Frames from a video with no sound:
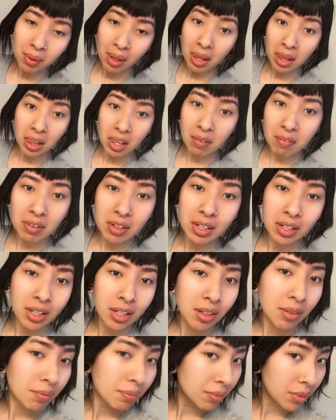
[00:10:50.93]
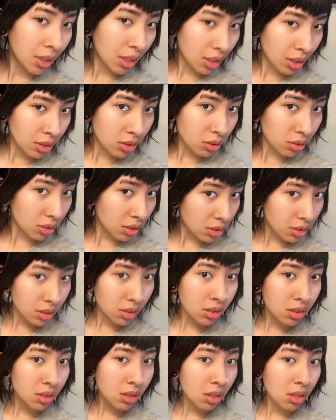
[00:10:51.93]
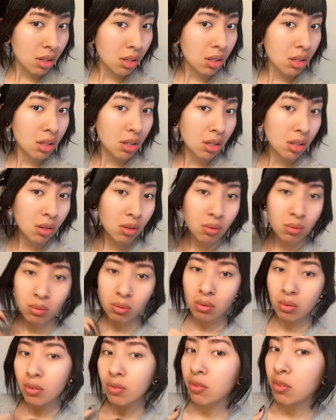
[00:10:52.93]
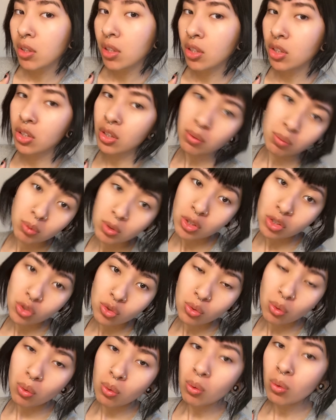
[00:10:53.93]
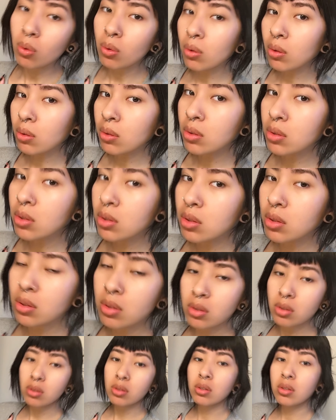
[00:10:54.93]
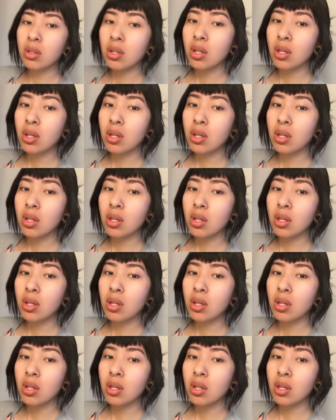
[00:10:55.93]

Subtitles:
living in it. So this is the finishing results.